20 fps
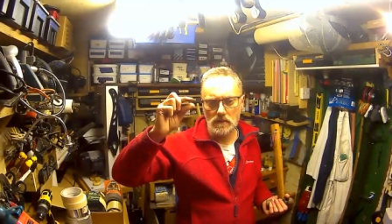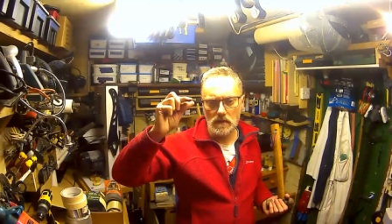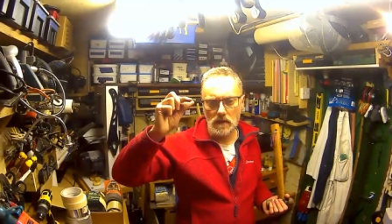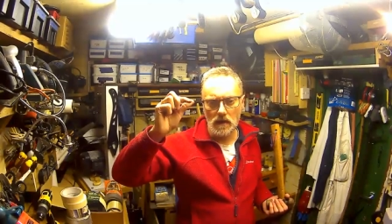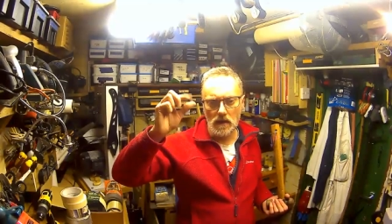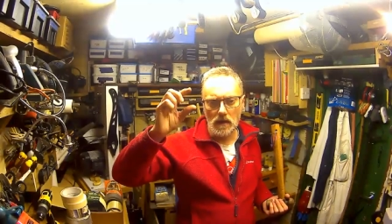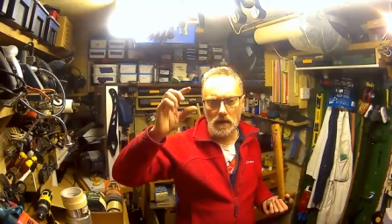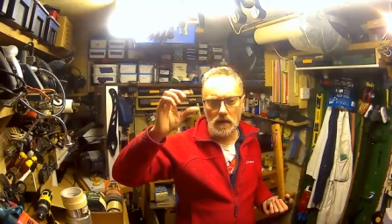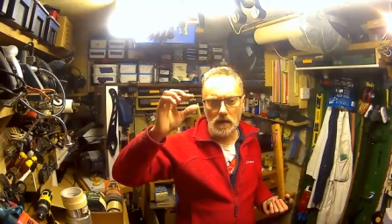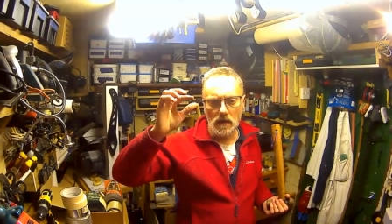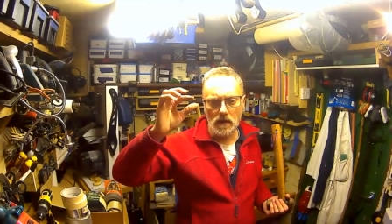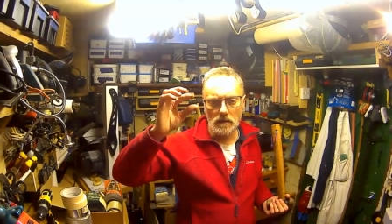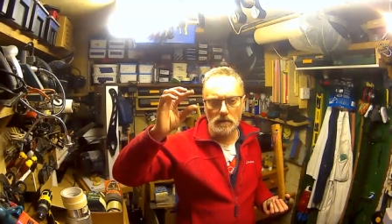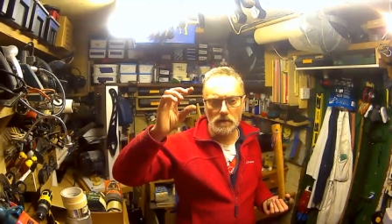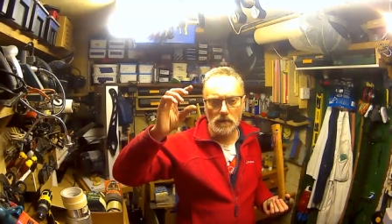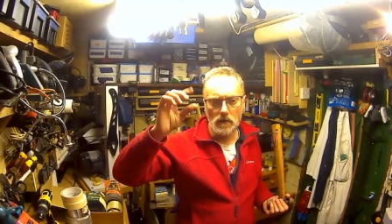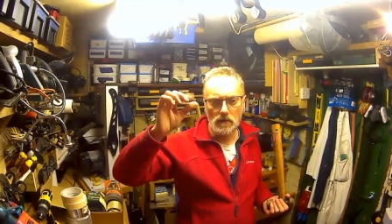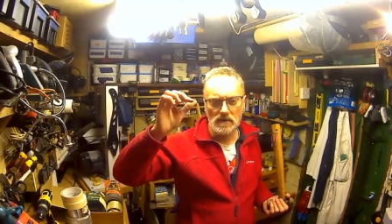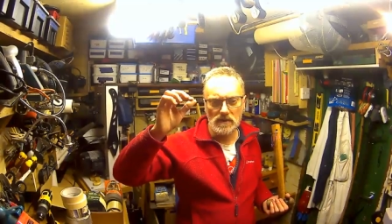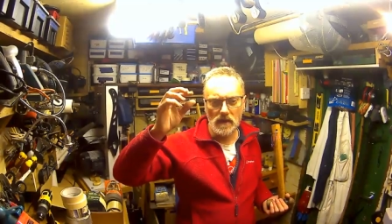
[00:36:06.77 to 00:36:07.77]

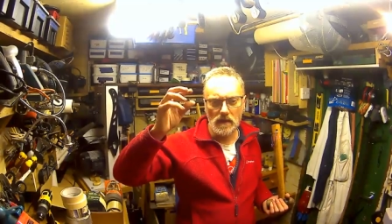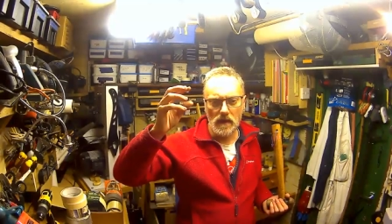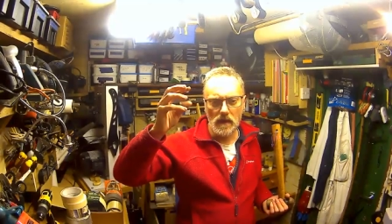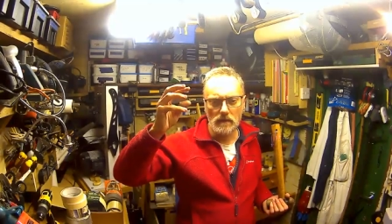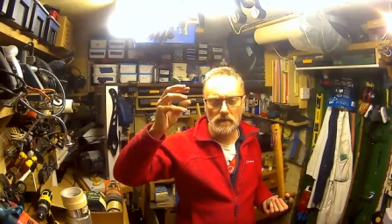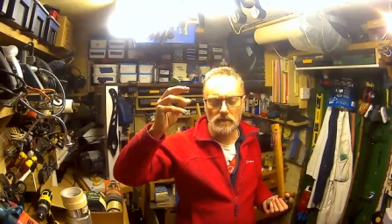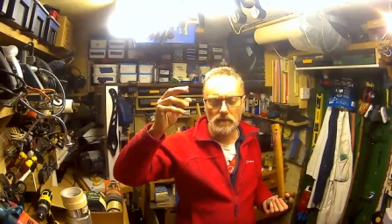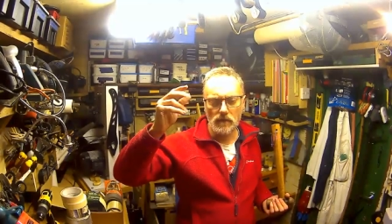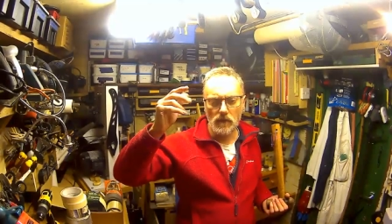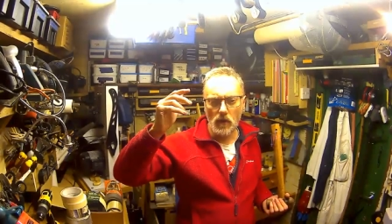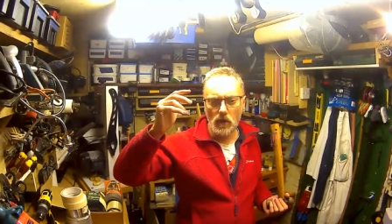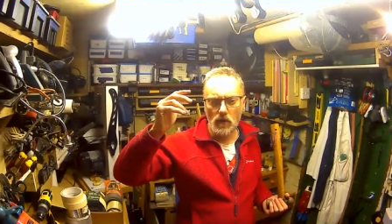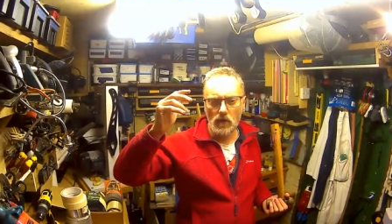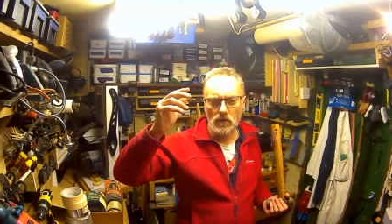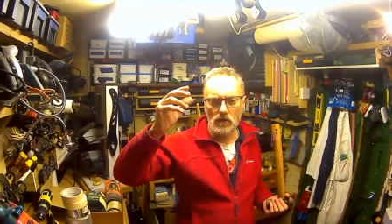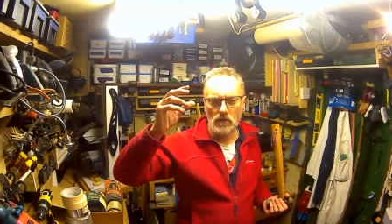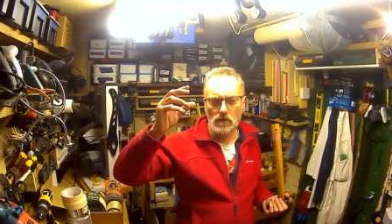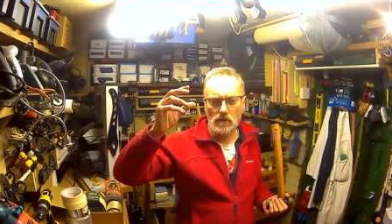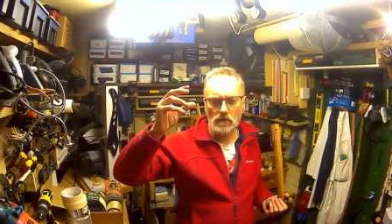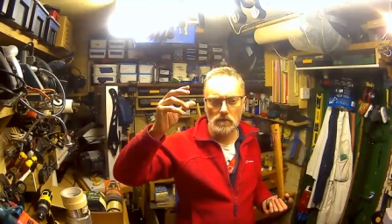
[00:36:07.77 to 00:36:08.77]
almost like that
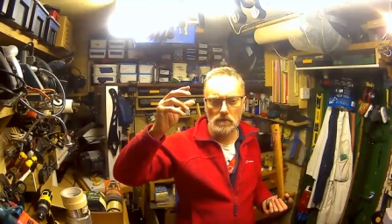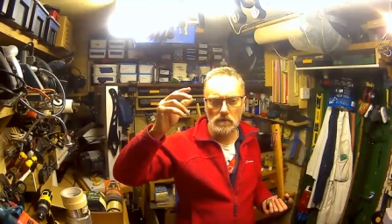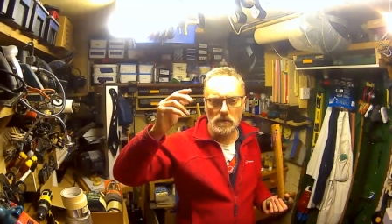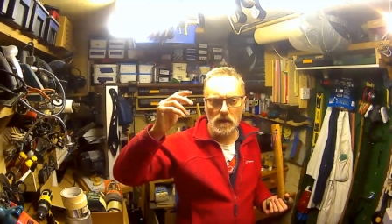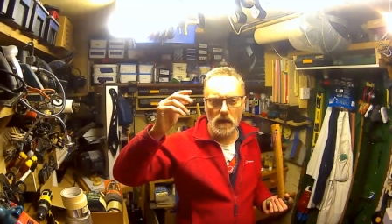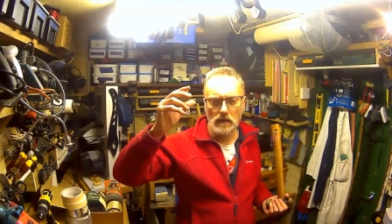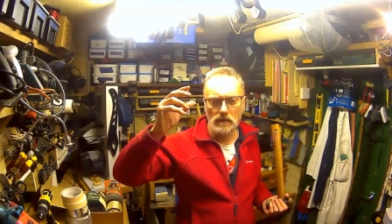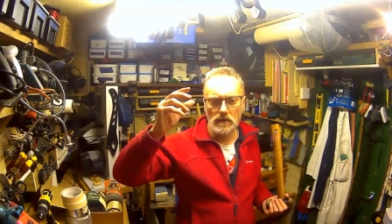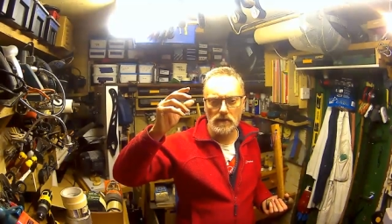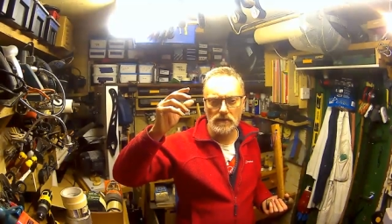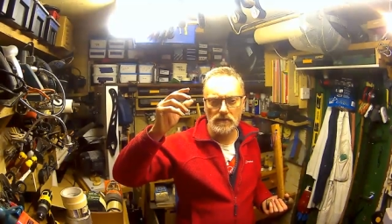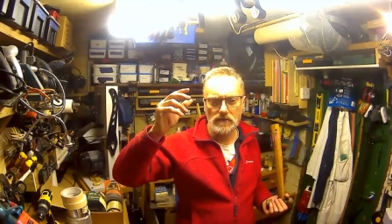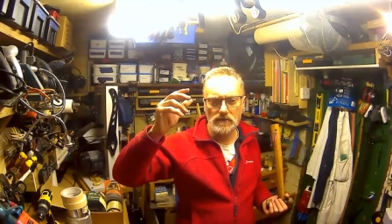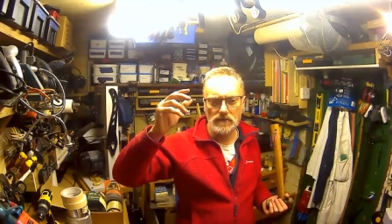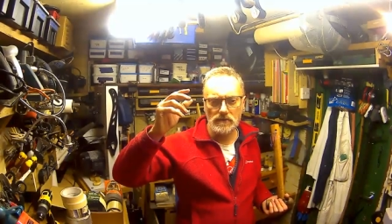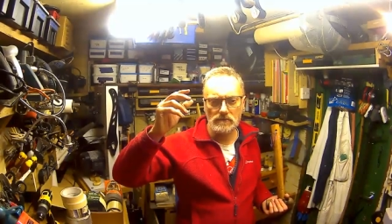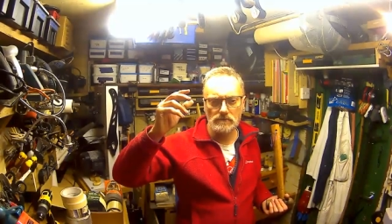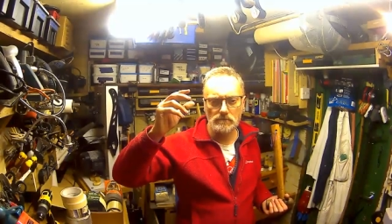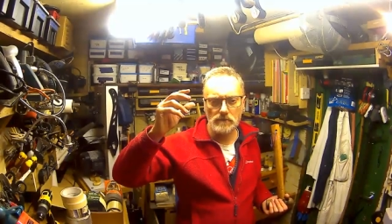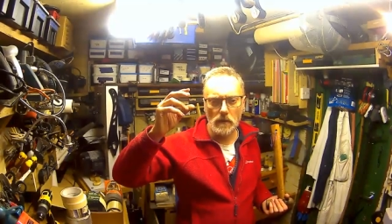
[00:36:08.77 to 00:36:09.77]
foil covered
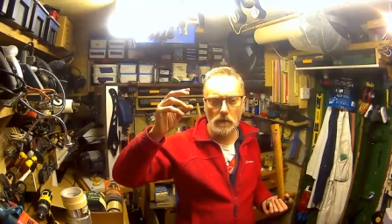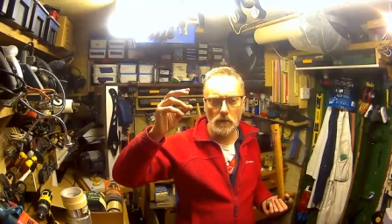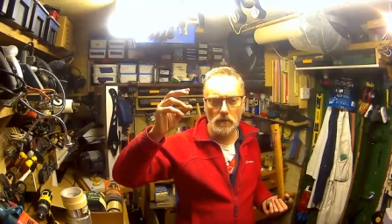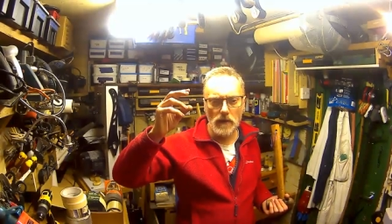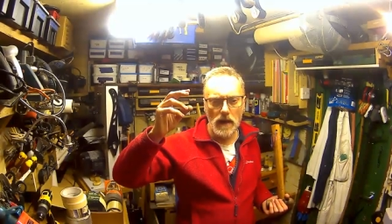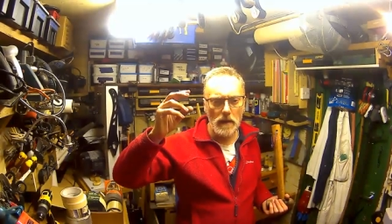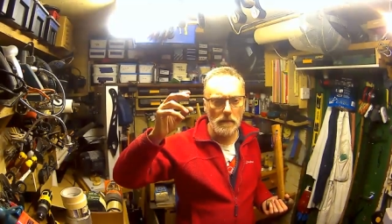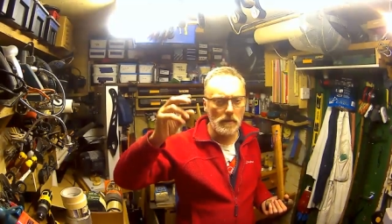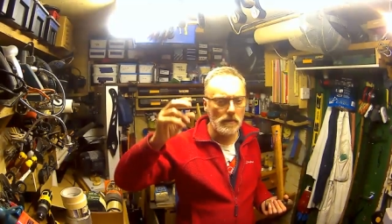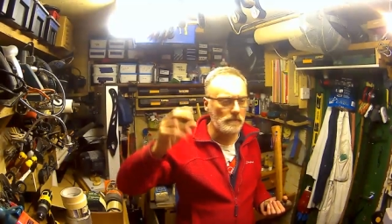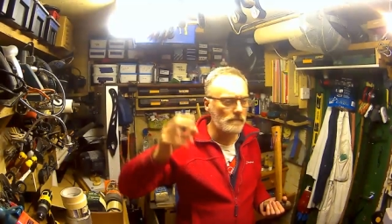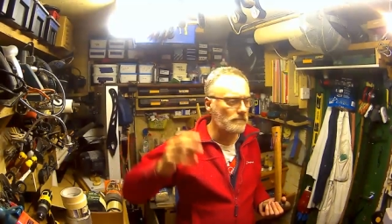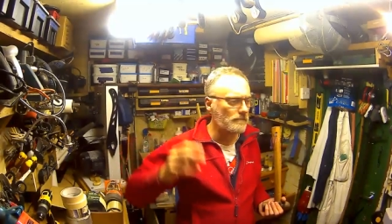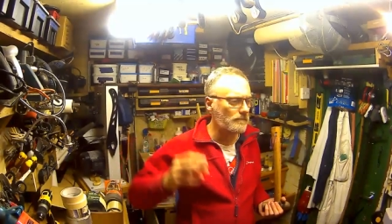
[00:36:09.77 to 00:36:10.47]
bubble wrap,